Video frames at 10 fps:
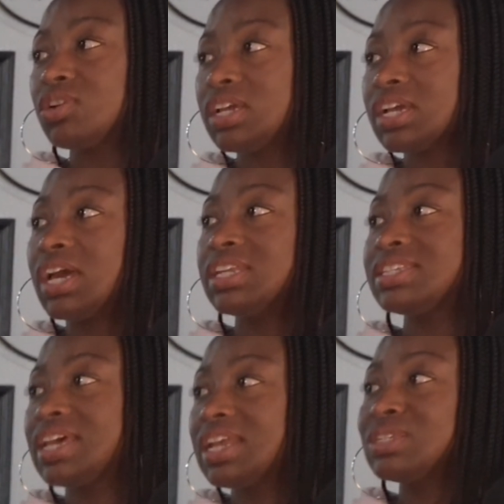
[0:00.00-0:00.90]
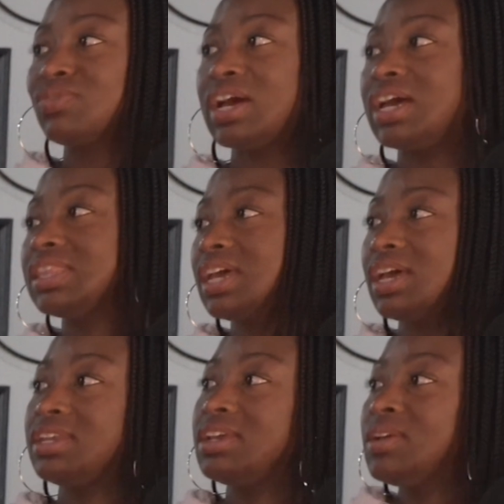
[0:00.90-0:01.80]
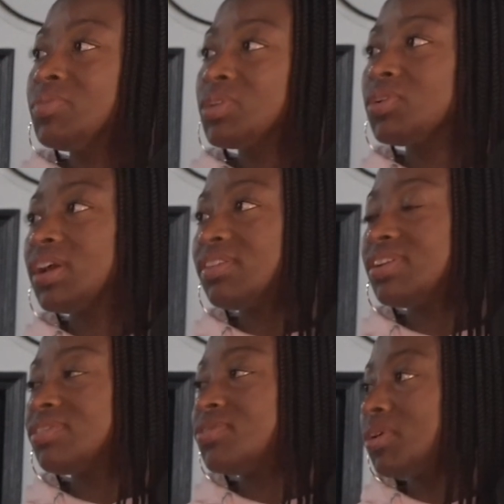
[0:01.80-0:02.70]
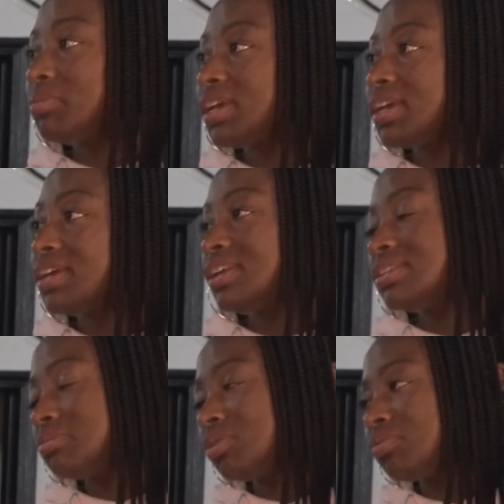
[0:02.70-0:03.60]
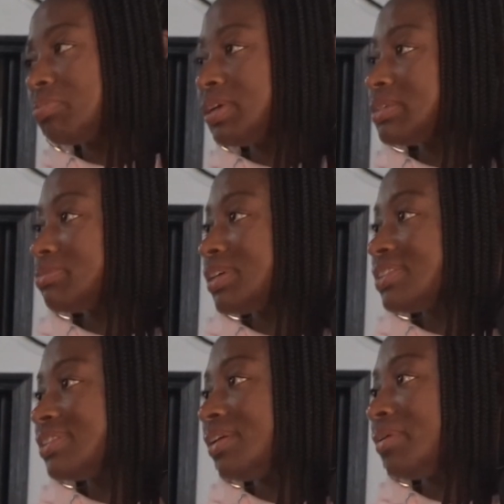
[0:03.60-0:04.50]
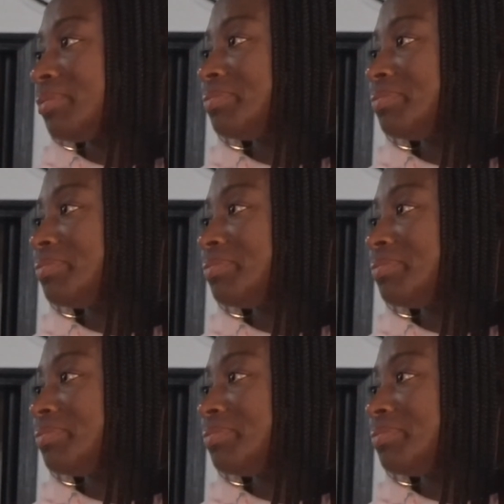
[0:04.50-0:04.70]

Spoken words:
it kind of satisfied that craving for me, and it's a meal replacement. So